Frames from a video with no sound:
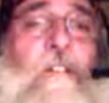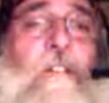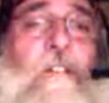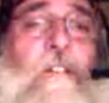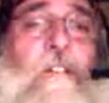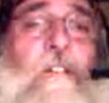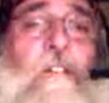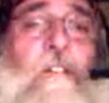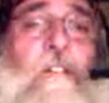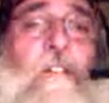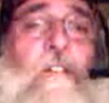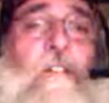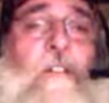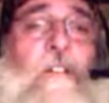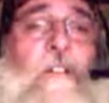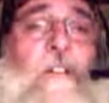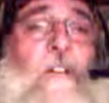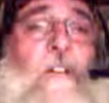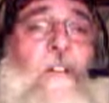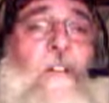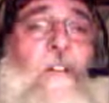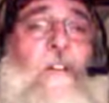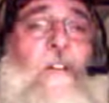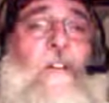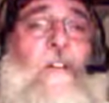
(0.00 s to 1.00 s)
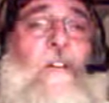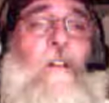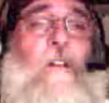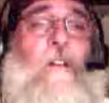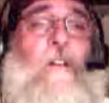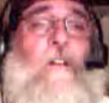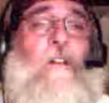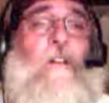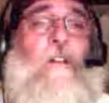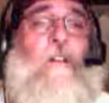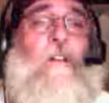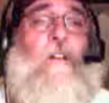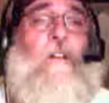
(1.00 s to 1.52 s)

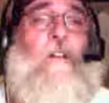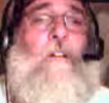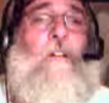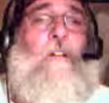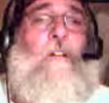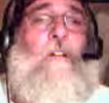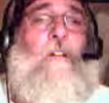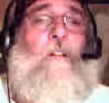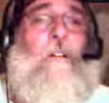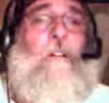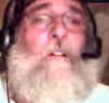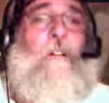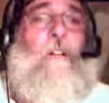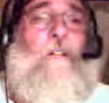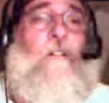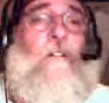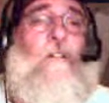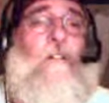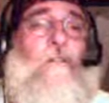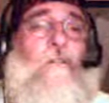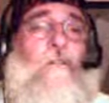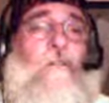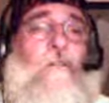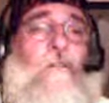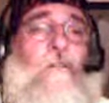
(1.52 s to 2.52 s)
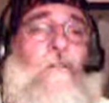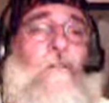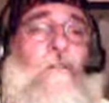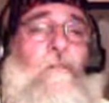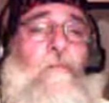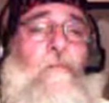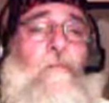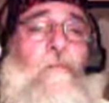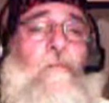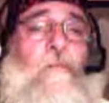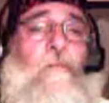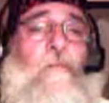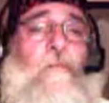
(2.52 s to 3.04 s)

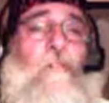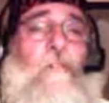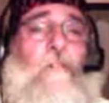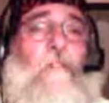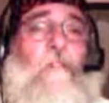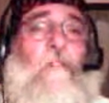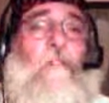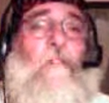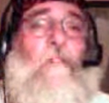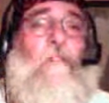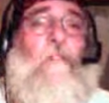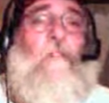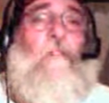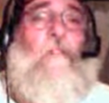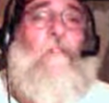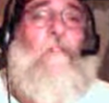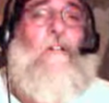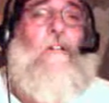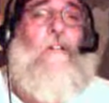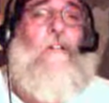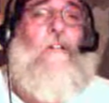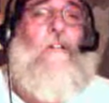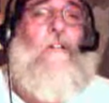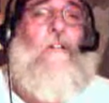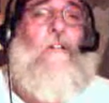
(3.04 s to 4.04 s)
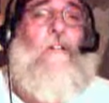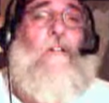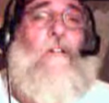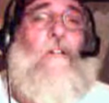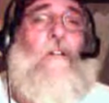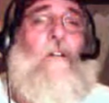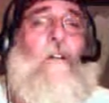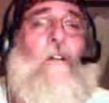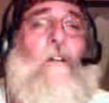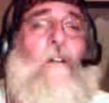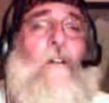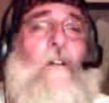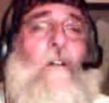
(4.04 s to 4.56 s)

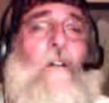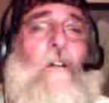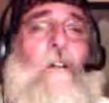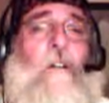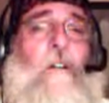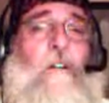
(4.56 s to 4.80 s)
(silence)